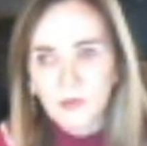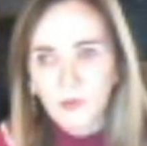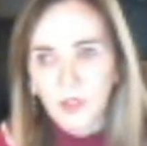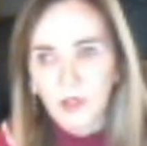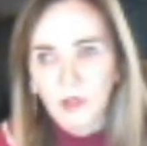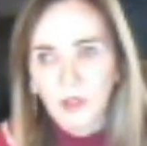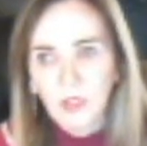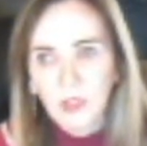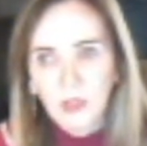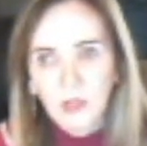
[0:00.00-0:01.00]
where,
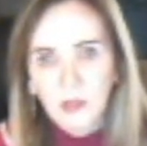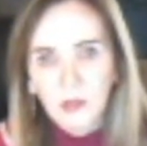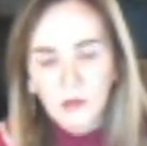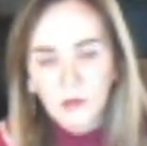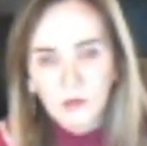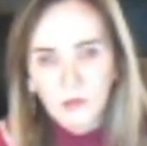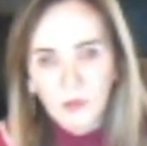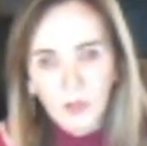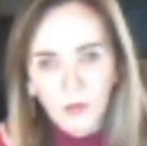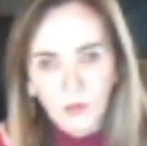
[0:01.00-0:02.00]

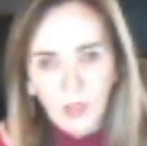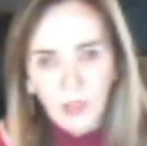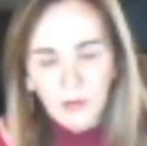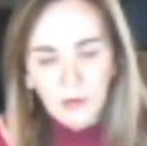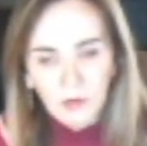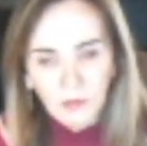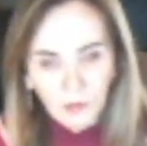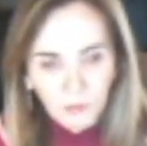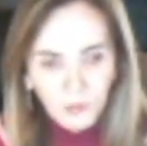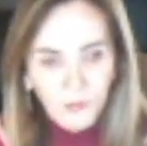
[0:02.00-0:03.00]
if